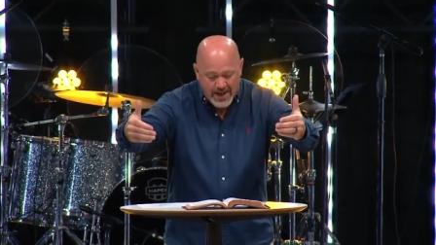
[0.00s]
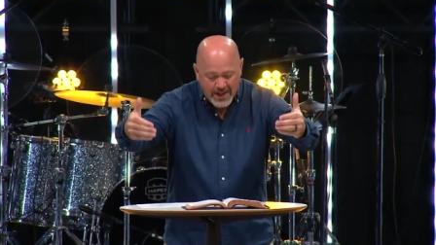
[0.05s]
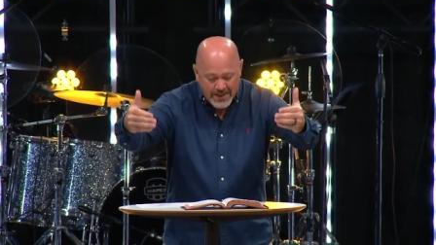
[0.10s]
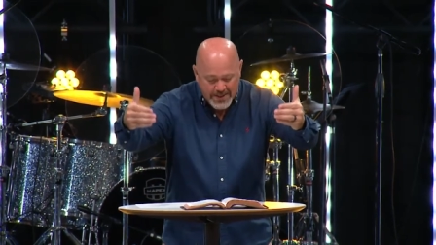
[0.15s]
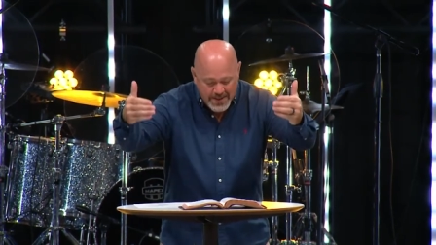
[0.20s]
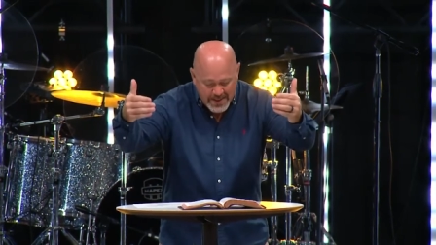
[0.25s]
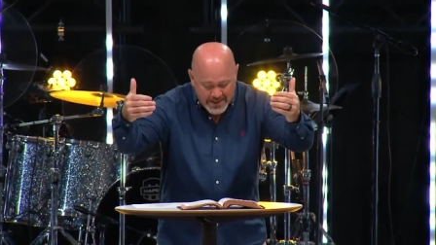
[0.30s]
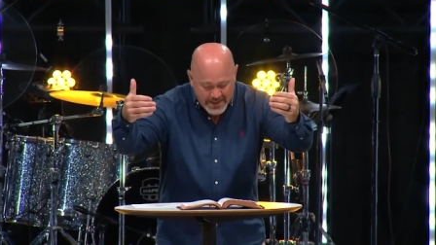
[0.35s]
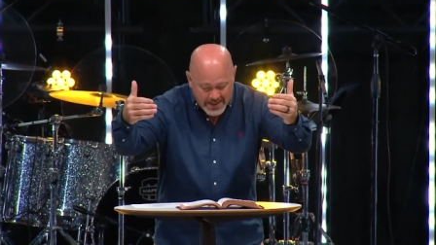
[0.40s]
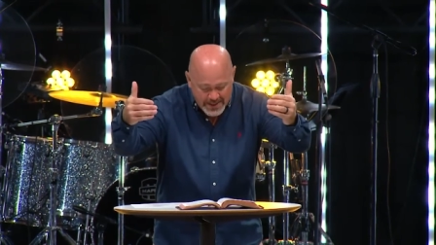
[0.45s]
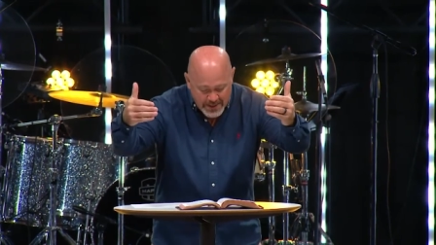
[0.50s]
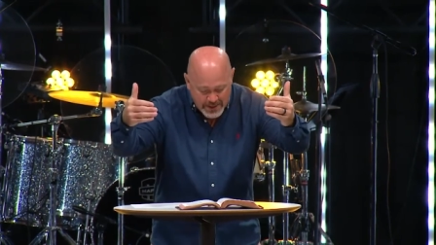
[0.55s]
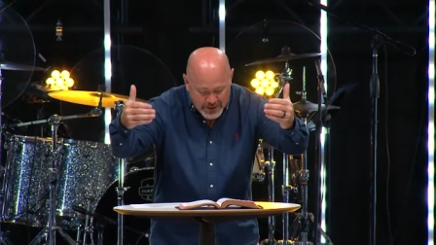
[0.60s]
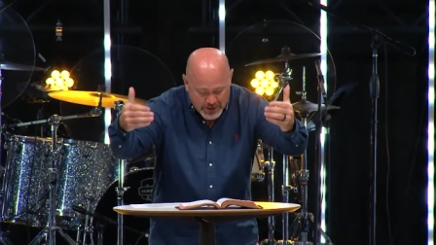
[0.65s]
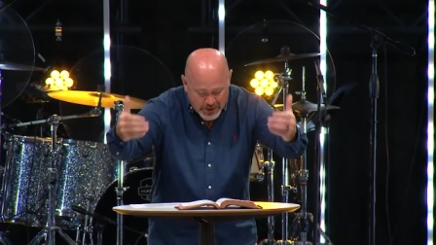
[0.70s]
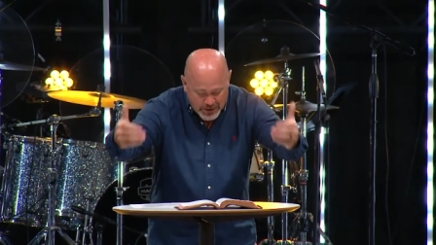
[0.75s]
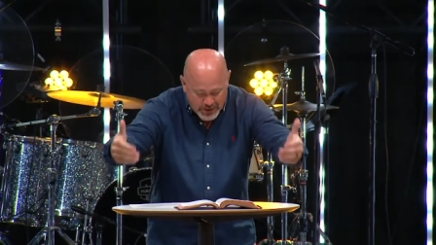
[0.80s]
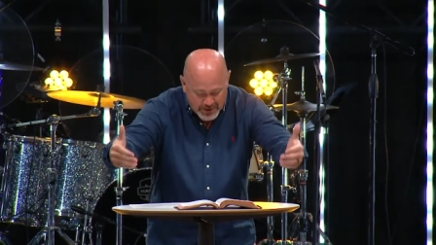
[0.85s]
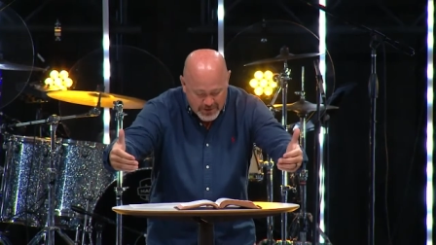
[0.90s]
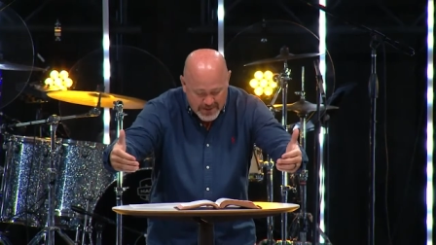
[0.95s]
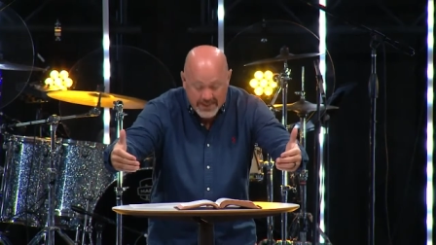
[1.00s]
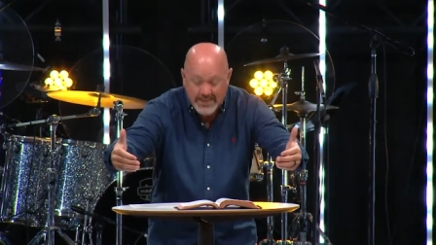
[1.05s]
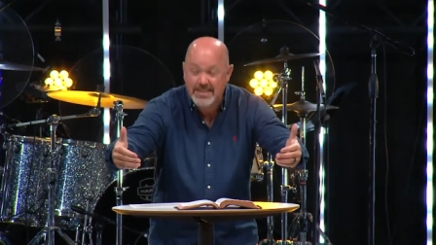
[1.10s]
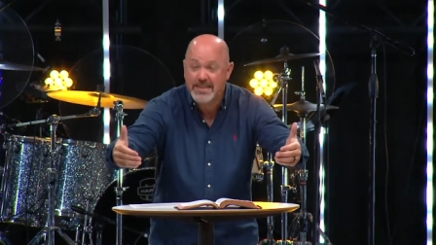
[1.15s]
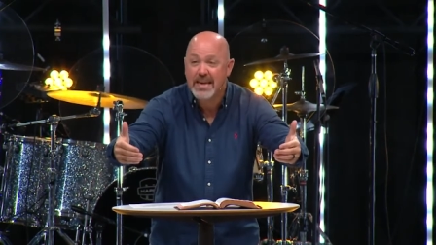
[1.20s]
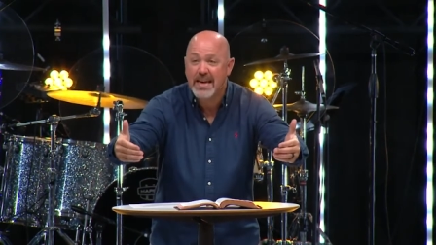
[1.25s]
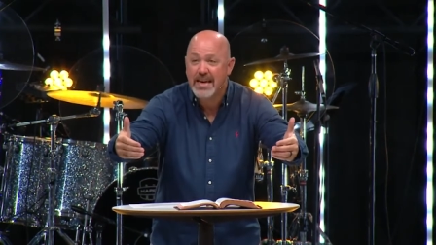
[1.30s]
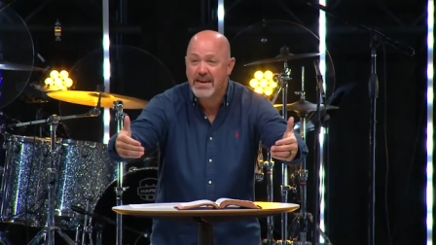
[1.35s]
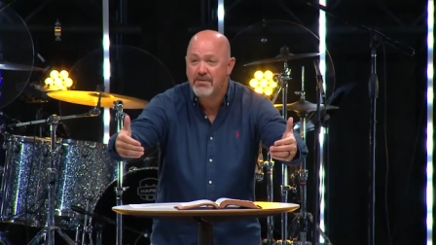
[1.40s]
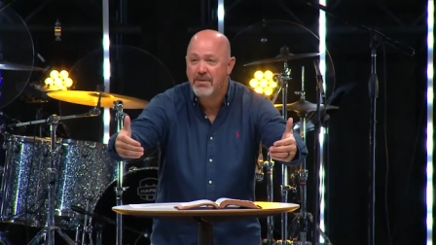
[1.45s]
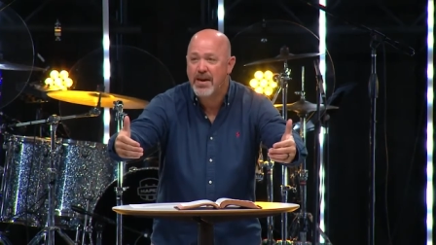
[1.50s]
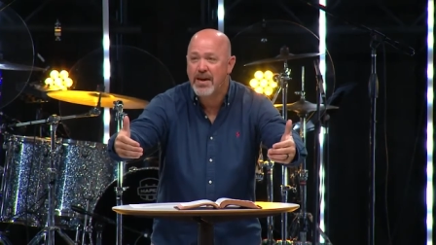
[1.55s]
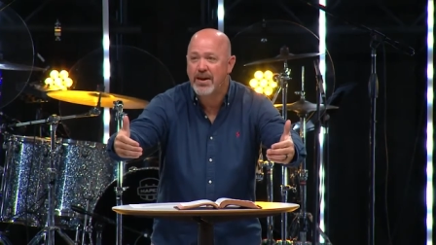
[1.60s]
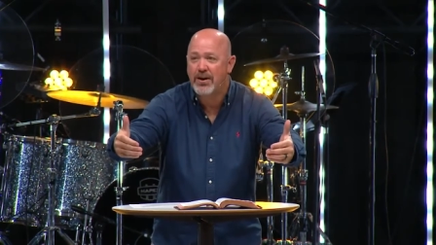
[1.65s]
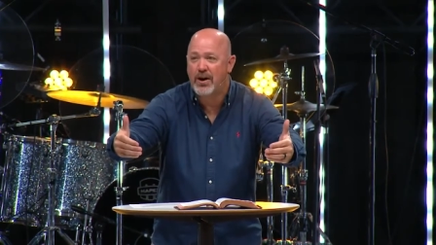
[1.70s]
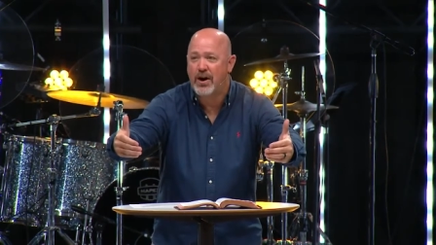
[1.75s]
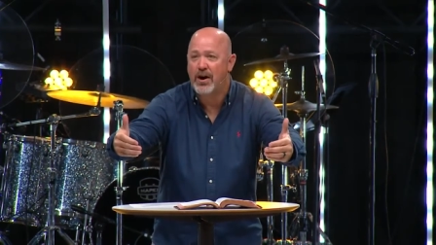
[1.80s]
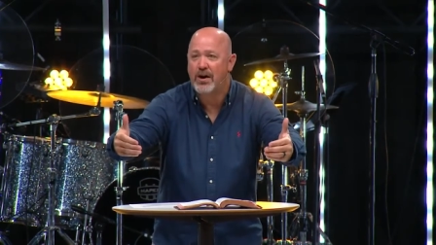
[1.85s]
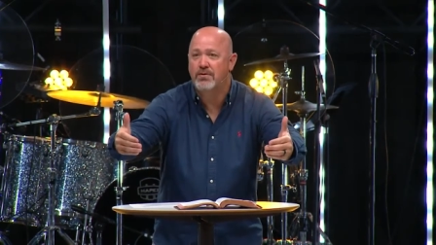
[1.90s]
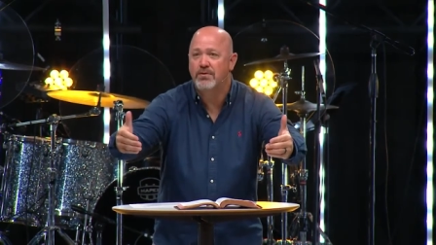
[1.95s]
to turn the TV
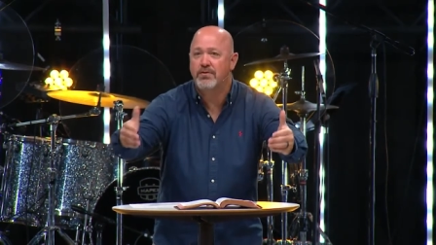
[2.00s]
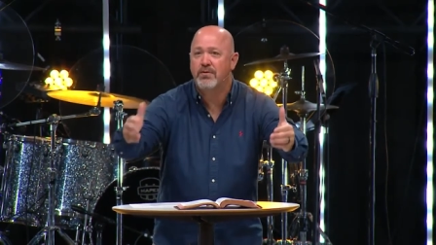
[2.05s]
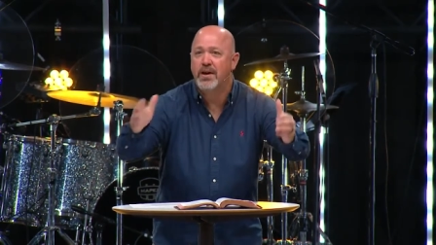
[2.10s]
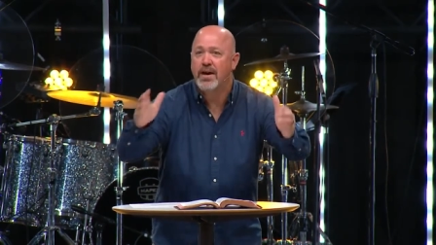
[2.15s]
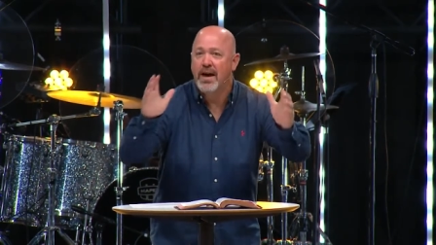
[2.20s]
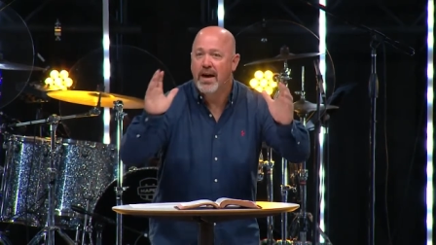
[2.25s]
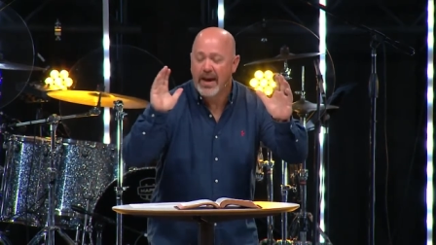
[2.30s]
off